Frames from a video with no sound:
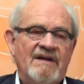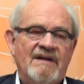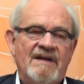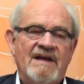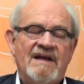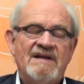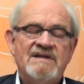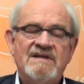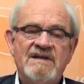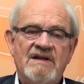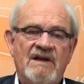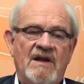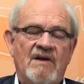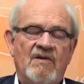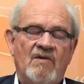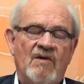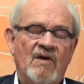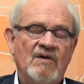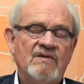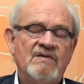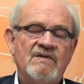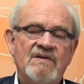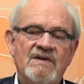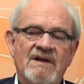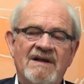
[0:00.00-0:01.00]
there's
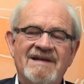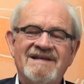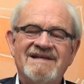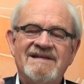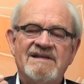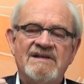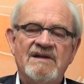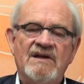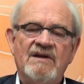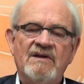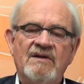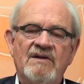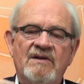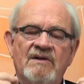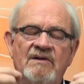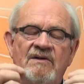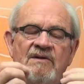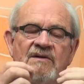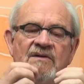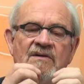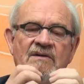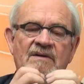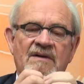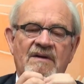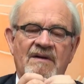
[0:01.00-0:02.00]
not a
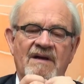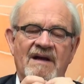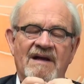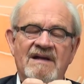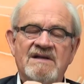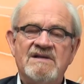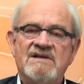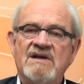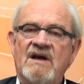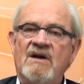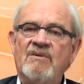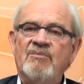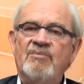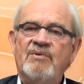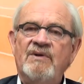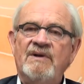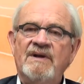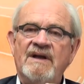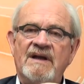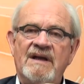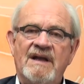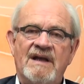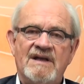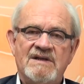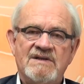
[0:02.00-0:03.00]
single example
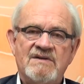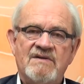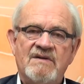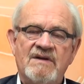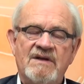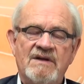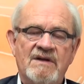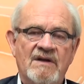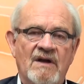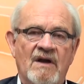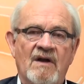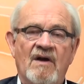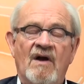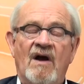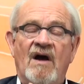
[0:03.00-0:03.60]
in history